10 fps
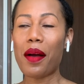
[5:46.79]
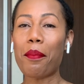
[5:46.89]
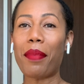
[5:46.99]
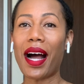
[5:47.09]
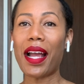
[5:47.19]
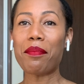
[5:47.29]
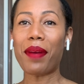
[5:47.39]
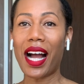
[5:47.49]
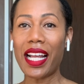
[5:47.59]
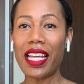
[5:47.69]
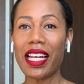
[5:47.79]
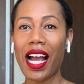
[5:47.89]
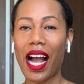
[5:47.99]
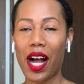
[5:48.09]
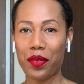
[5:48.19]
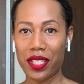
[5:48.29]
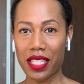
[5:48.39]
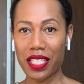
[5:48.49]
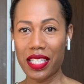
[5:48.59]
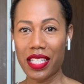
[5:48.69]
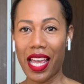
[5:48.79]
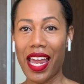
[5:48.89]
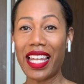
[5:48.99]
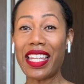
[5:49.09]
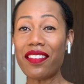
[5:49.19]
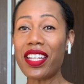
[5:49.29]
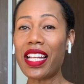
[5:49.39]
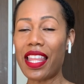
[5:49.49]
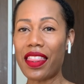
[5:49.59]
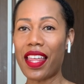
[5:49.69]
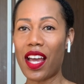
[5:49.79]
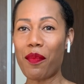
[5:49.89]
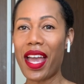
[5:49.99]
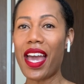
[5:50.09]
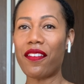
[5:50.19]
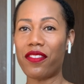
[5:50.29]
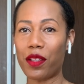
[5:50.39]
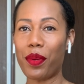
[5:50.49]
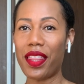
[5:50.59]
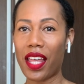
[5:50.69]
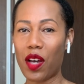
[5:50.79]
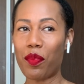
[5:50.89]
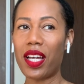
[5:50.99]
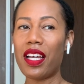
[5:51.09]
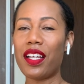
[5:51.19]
by buying houses and living in them and flipping them.